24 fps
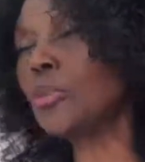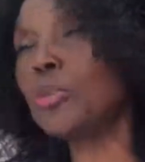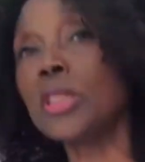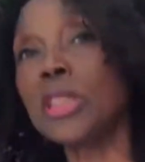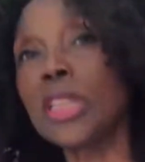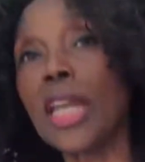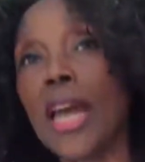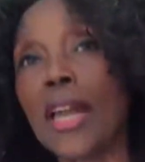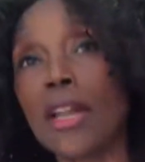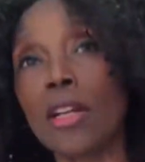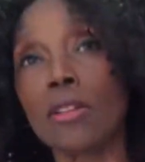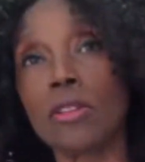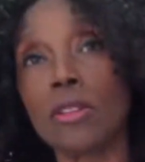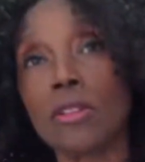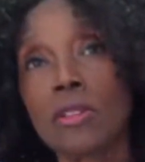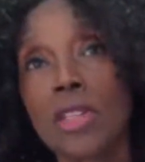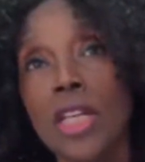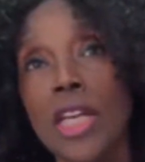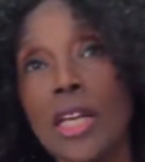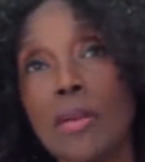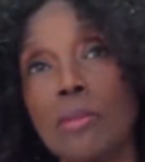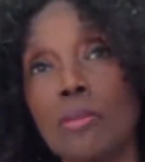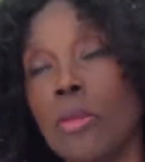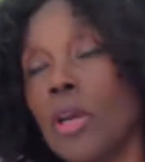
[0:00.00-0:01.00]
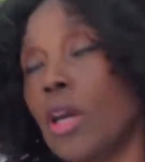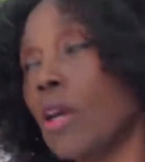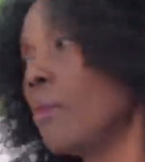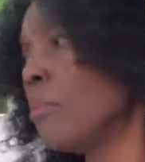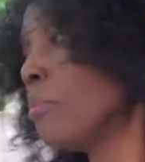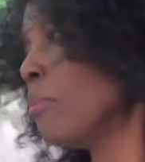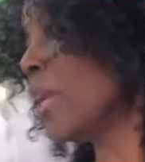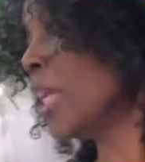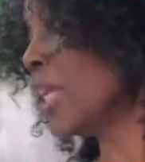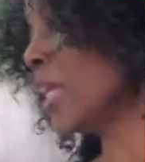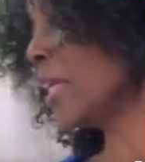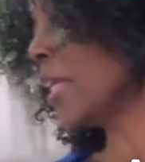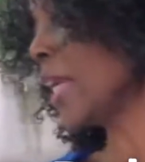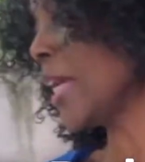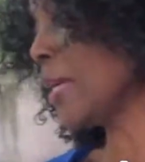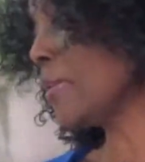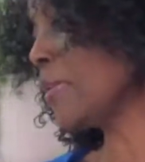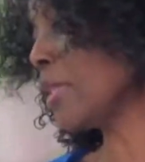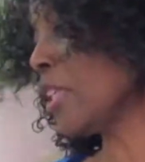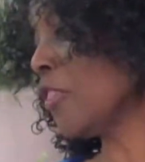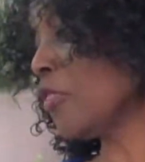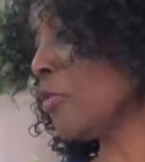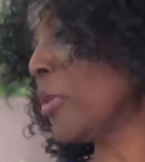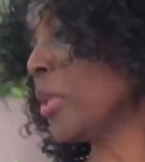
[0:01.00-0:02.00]
the botanical name. Many
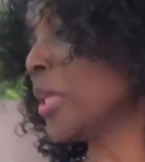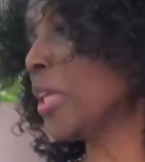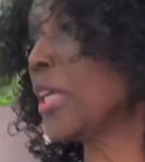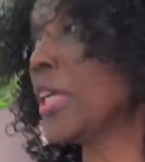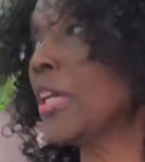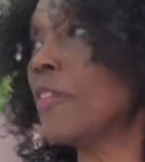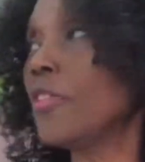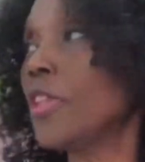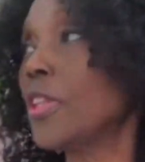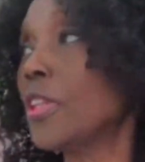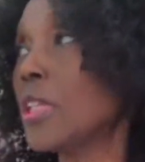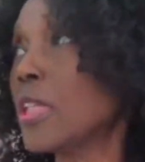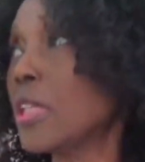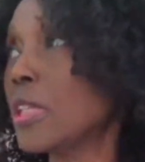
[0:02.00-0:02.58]
names have been given